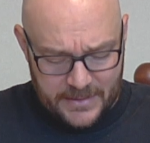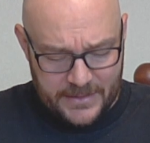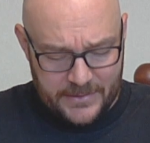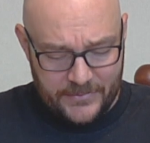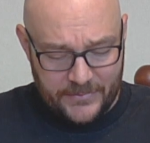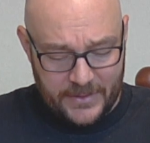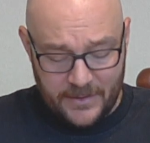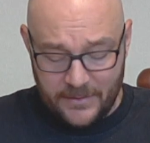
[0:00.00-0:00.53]

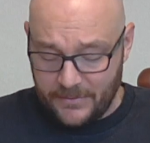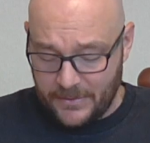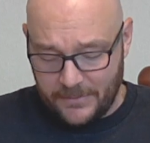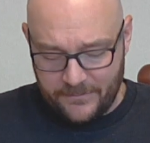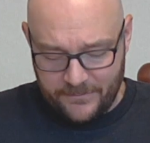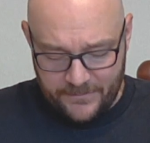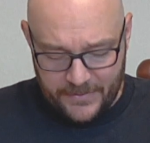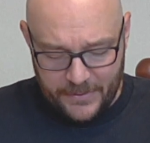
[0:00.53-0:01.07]
is
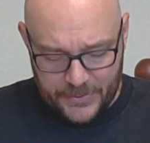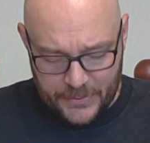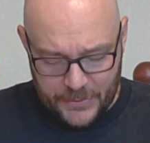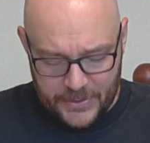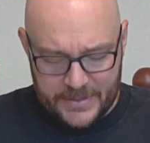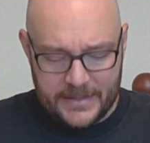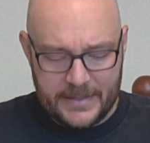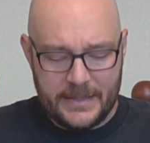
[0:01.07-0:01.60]
very
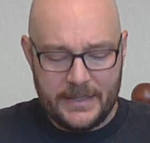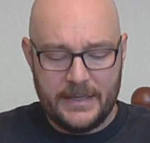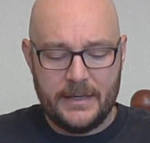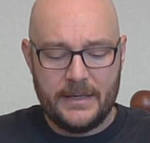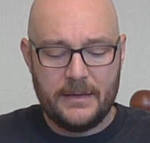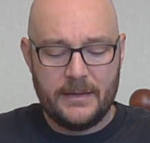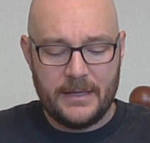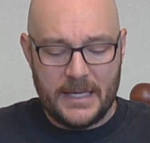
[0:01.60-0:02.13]
good.
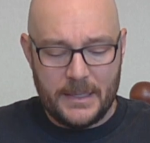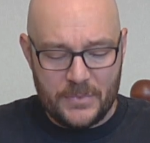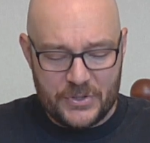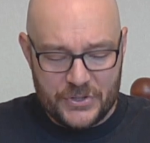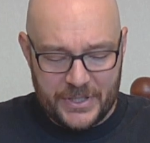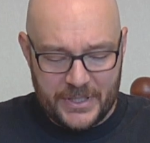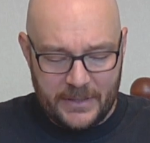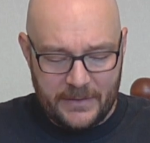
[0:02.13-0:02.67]

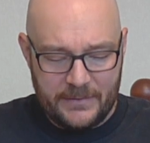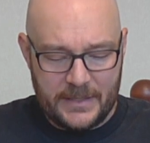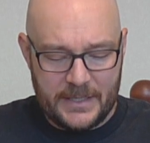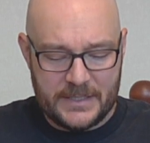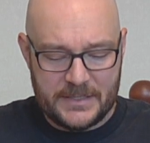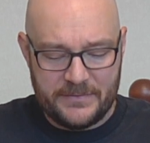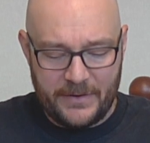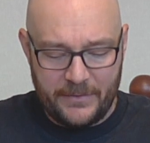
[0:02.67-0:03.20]
Imaging
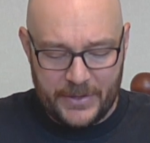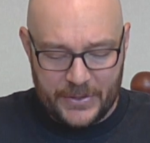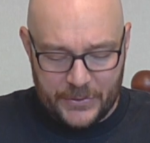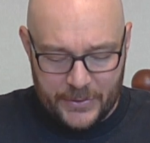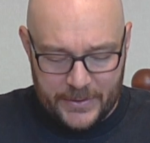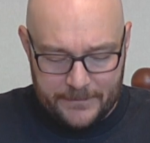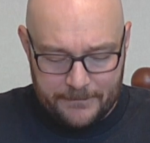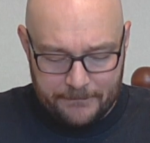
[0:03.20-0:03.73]
is very
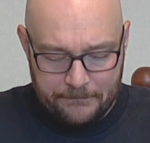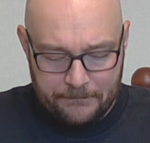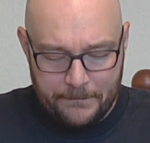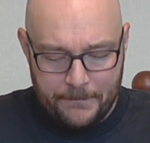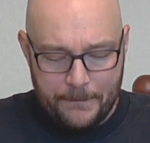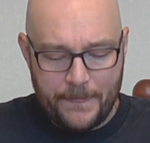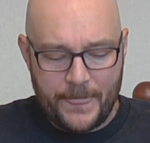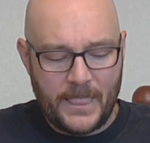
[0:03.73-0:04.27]
good.
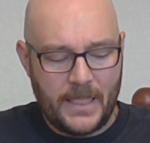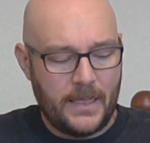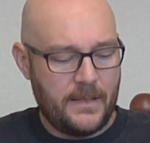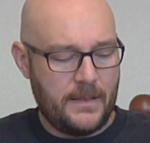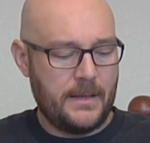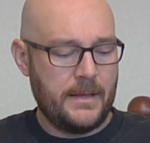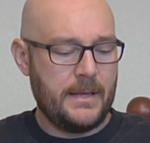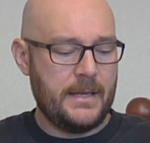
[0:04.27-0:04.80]

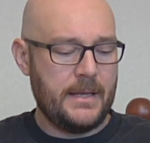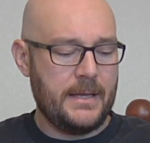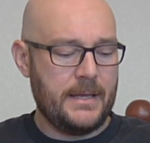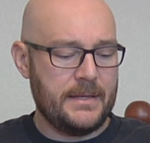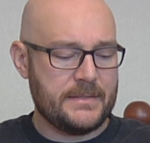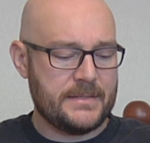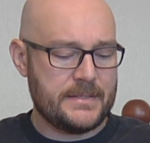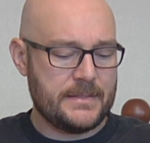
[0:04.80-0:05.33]

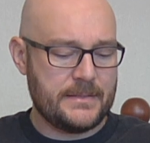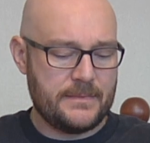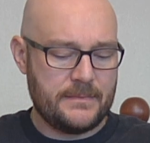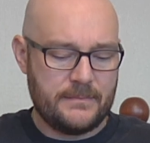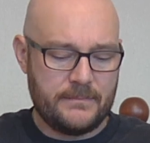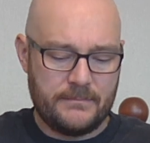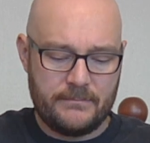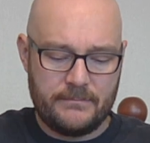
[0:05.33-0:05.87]
It's